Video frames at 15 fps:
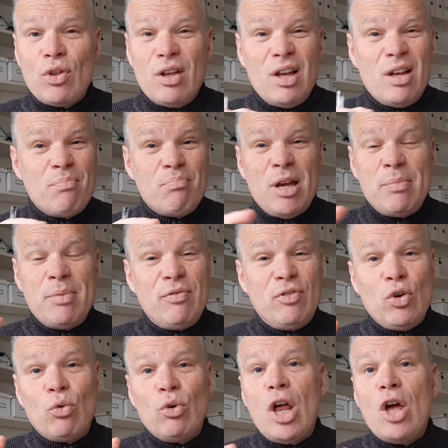that maybe even
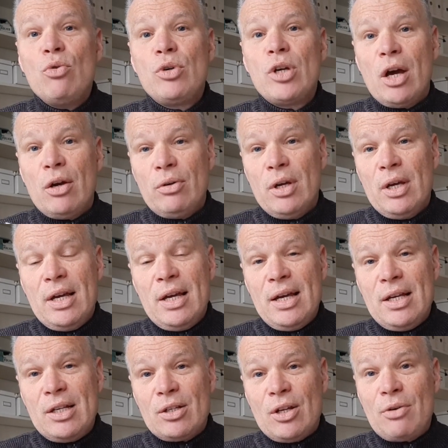your logo
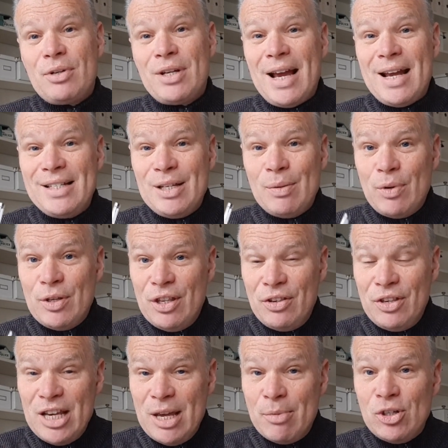is located within
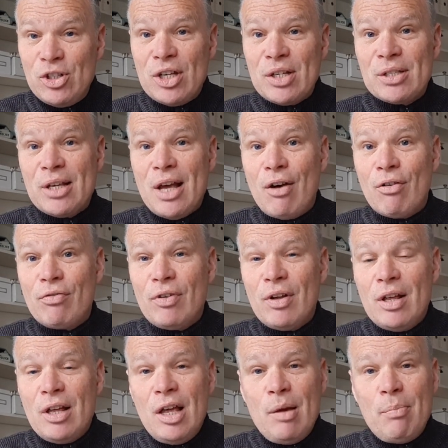the image
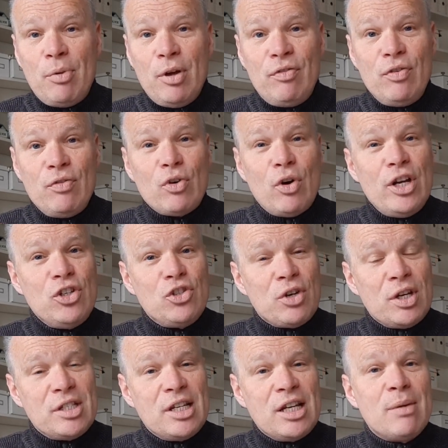itself. But if you've got
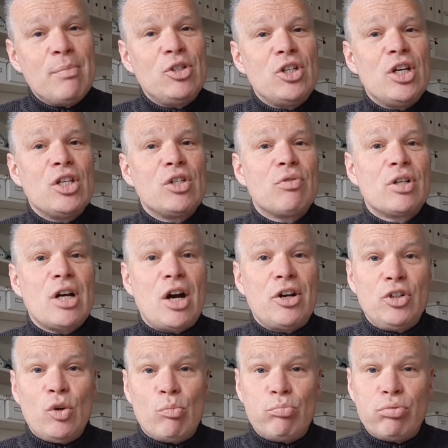interesting images
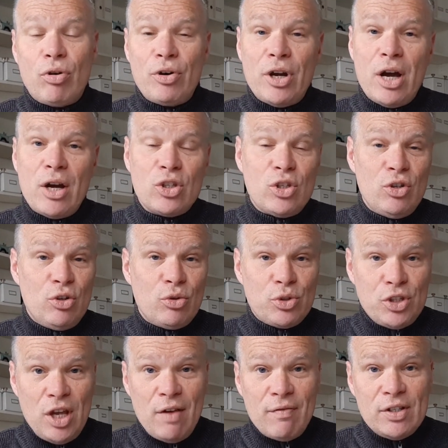regarding your products and your
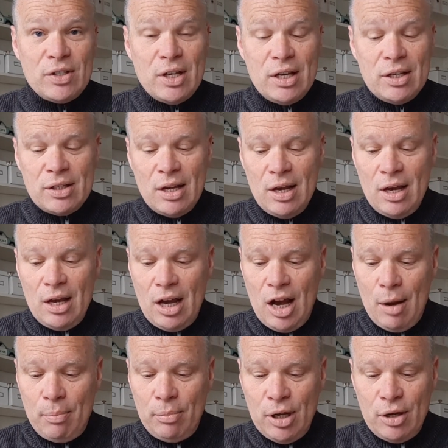services,
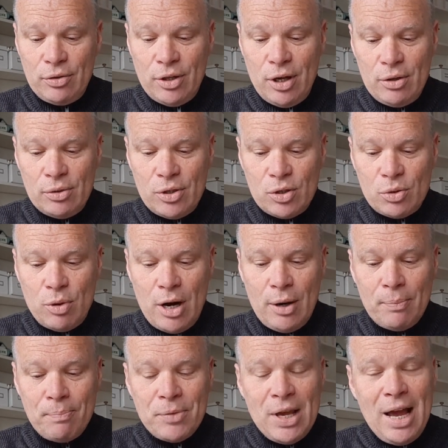upload those as
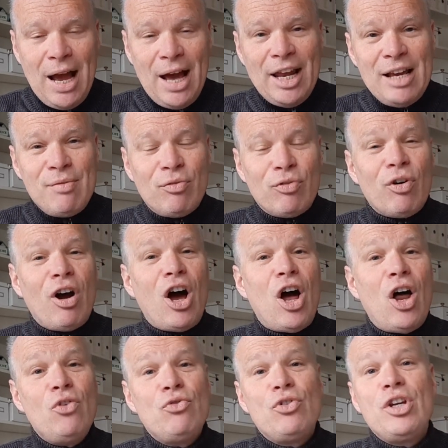well. And aim for
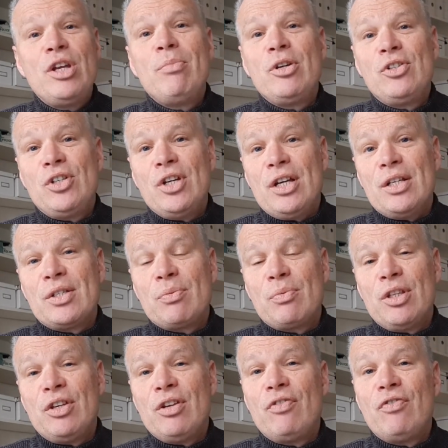100 images
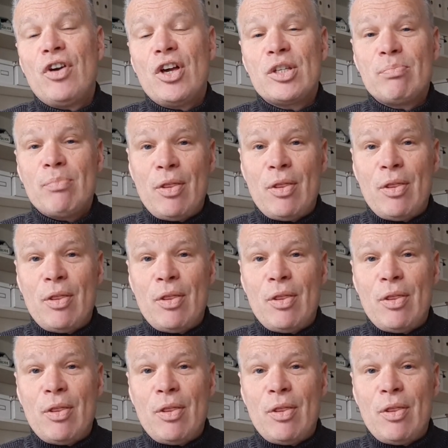within the first